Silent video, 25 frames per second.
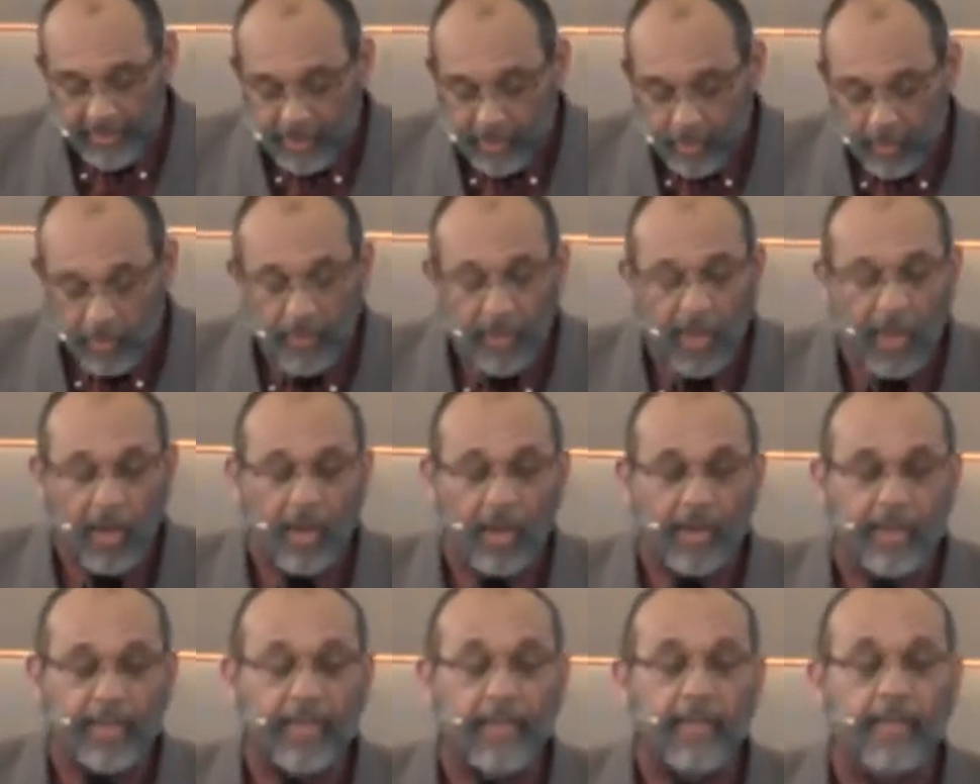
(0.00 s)

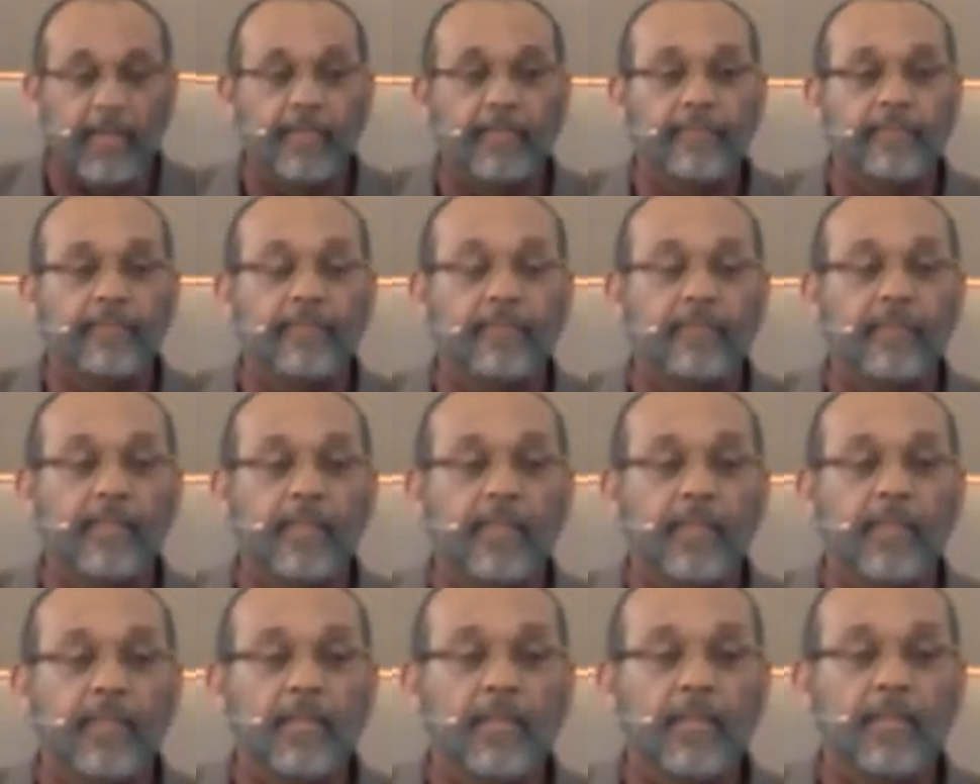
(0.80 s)
party.
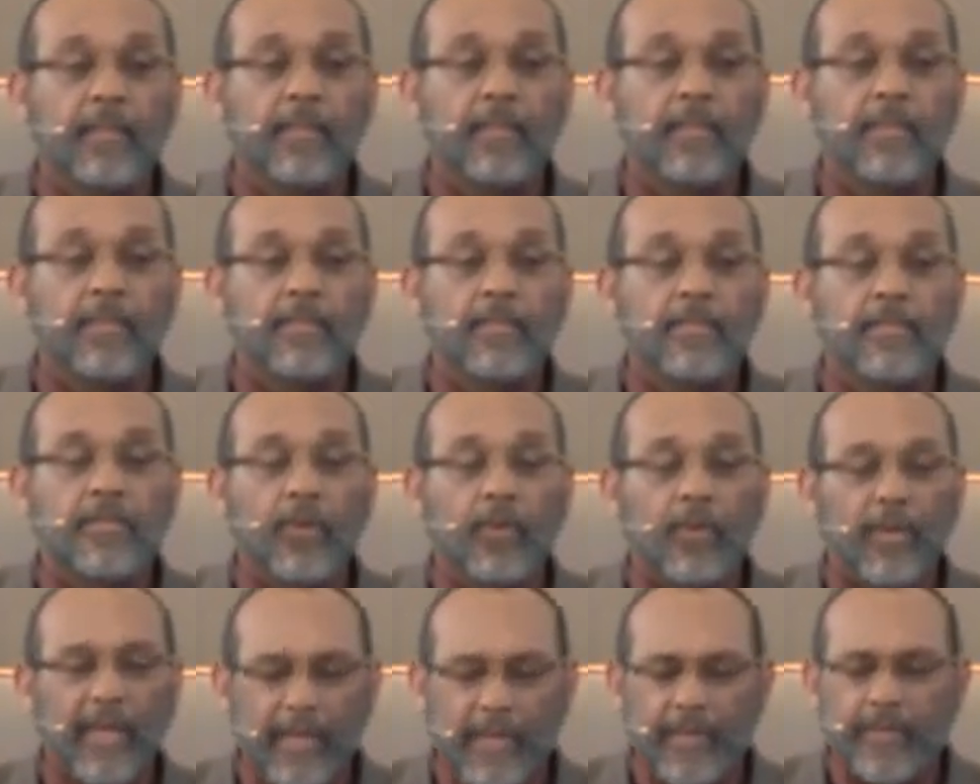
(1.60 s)
So
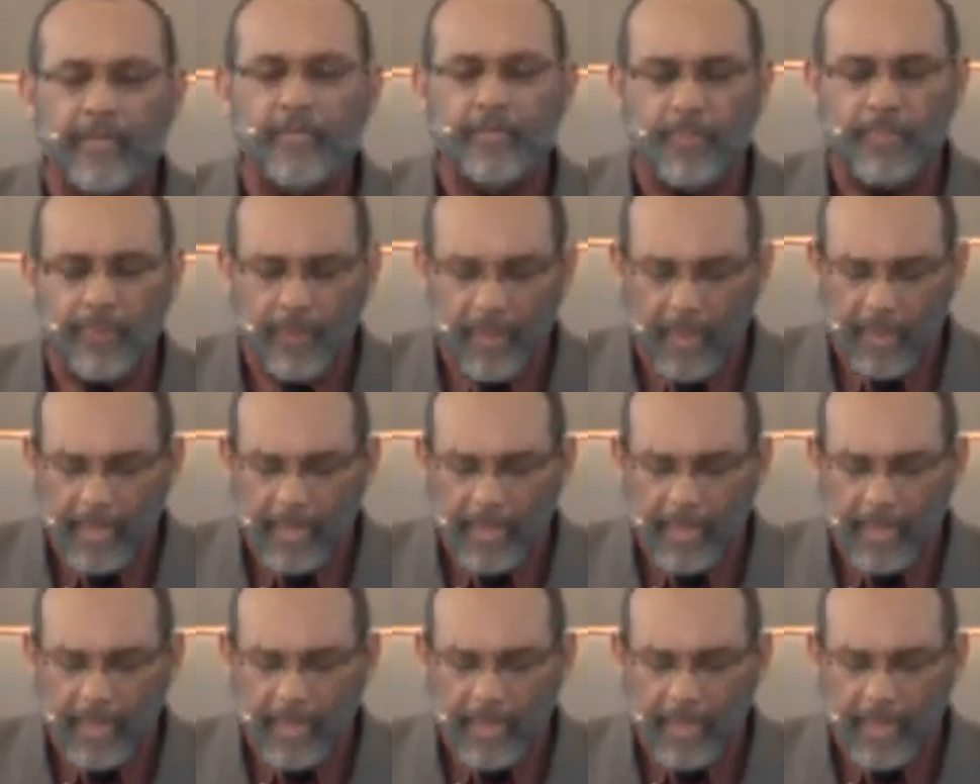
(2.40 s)
let us pray.